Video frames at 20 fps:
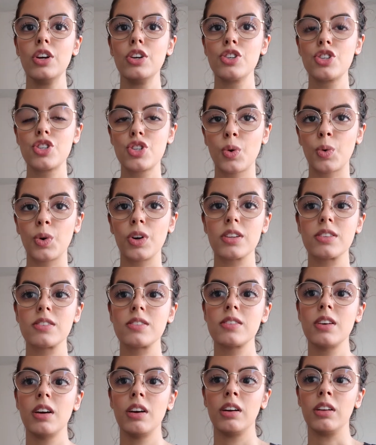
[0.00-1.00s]

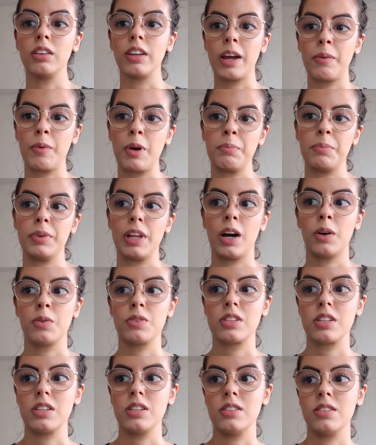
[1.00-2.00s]
shorts lightweight
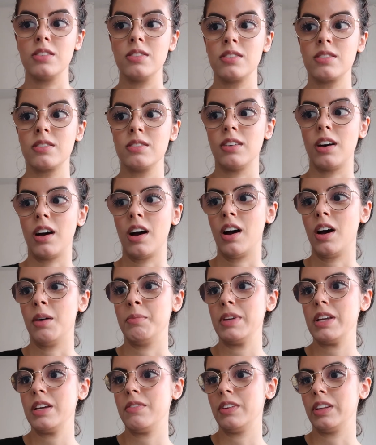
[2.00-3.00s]
blouses
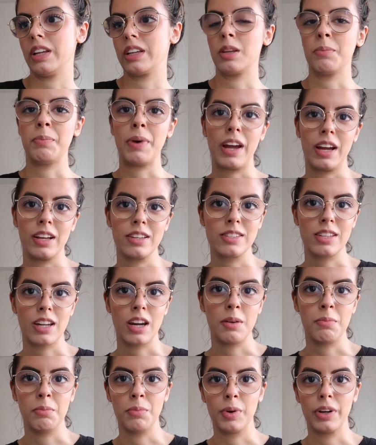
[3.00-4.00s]
um, even like the pants that
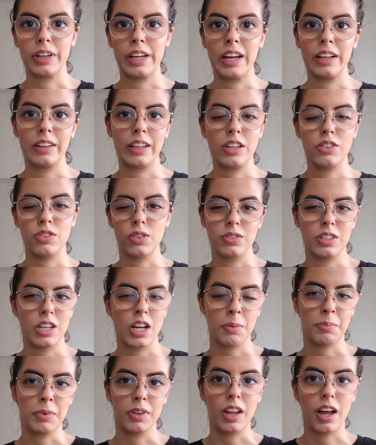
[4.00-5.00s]
I'm bringing like don't
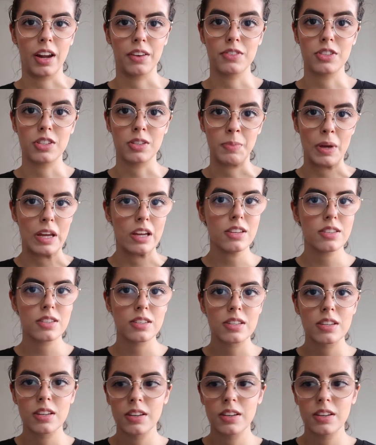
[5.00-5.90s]
take up a lot of space